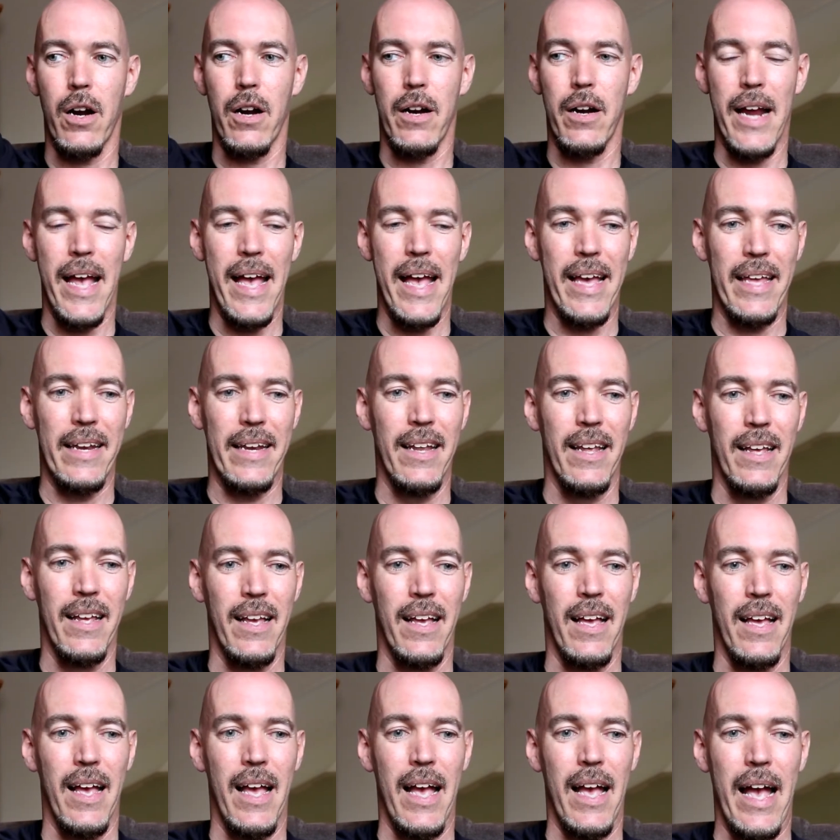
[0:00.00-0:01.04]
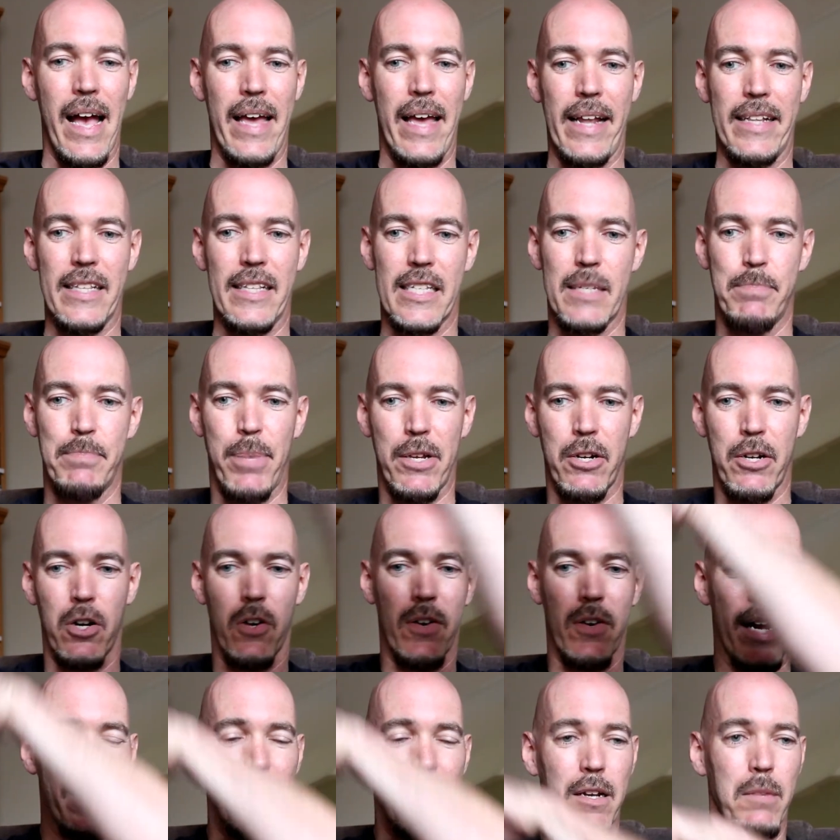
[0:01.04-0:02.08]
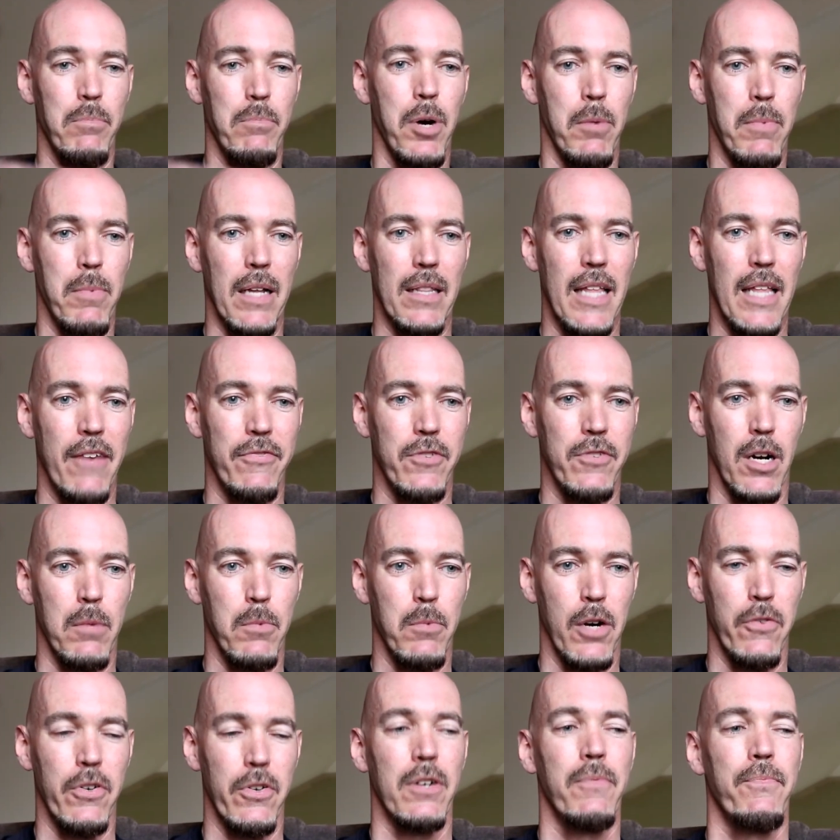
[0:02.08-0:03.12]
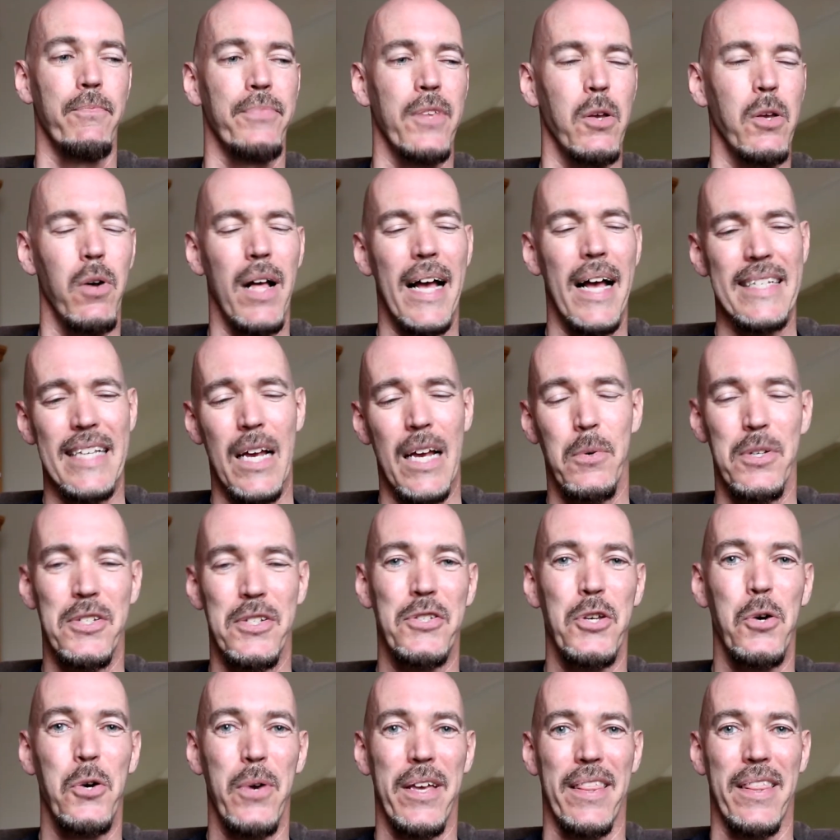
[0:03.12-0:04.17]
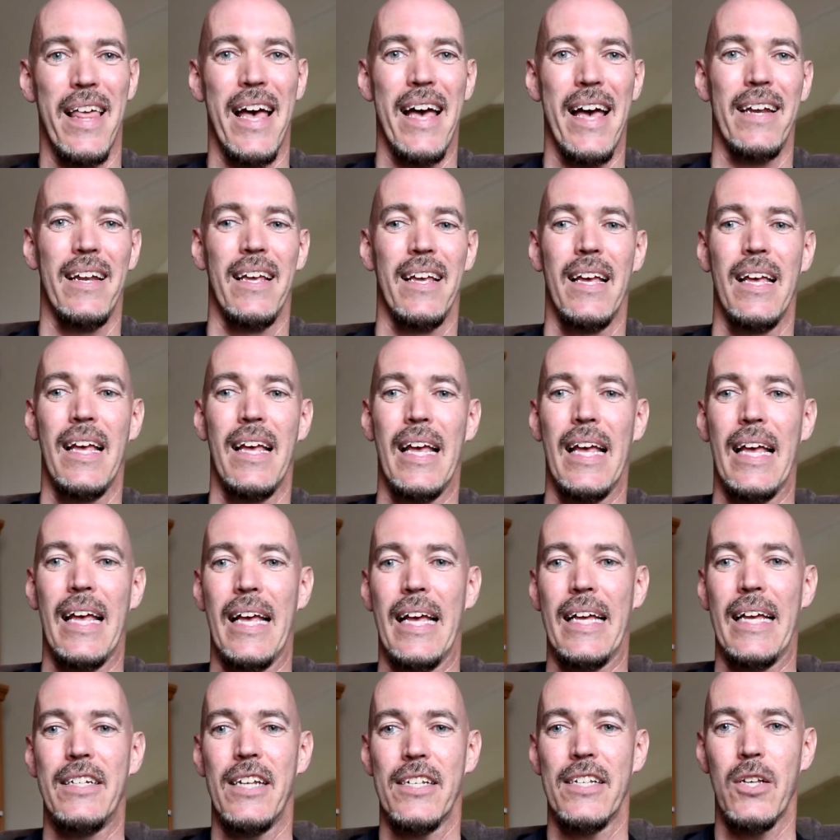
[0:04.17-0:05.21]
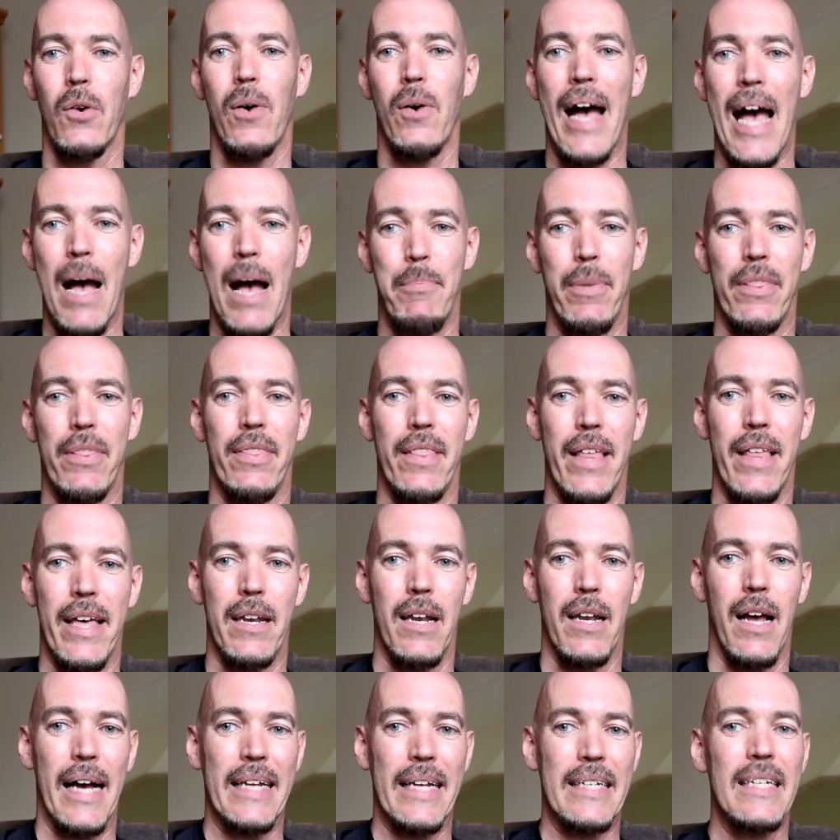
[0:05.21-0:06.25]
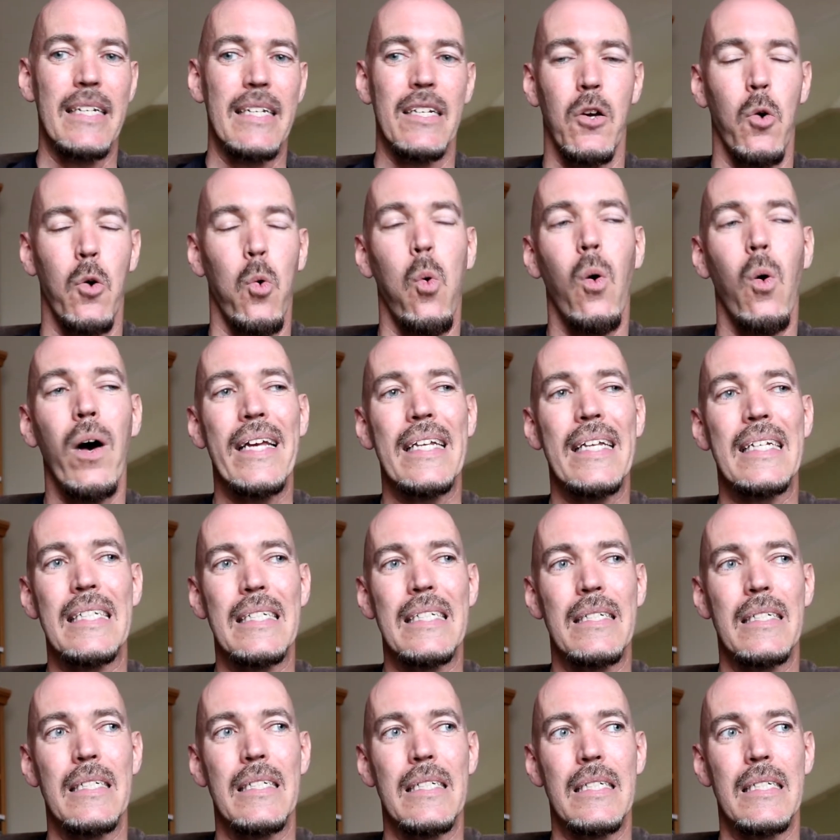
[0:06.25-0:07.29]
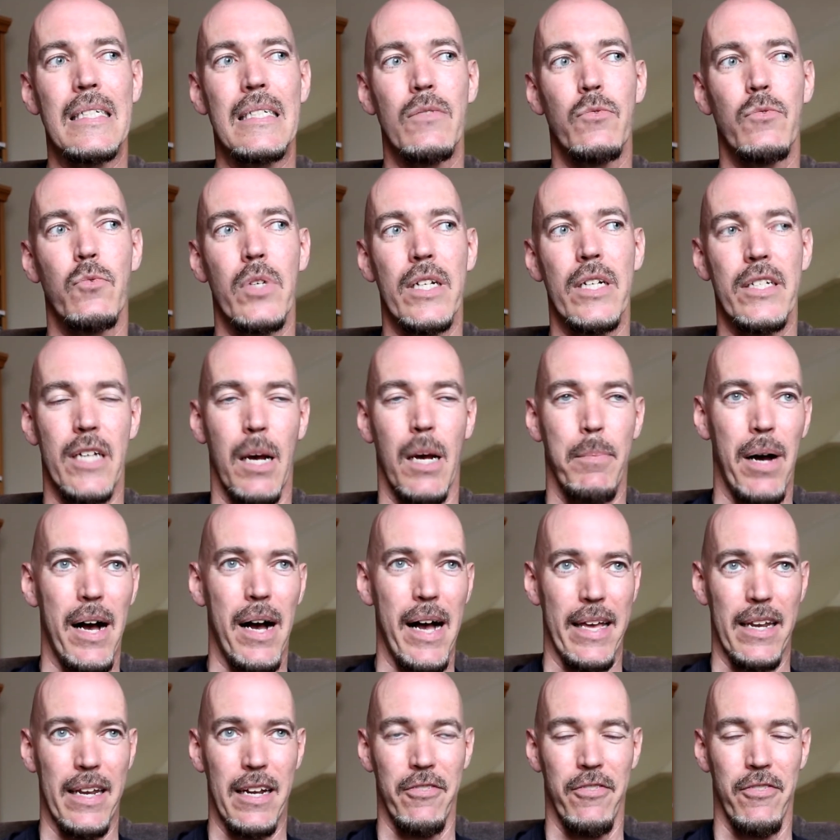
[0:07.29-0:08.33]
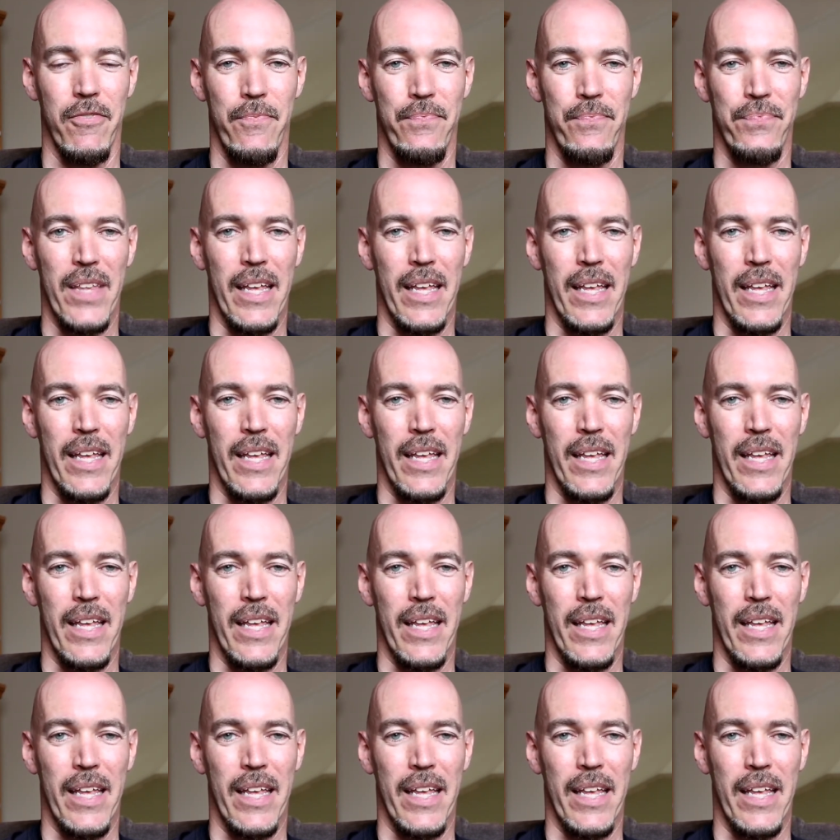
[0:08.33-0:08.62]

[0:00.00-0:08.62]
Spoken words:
her head and then spin her around and put my left arm over. Well, as I was doing that, it just so happened that I didn't quite reach up high enough.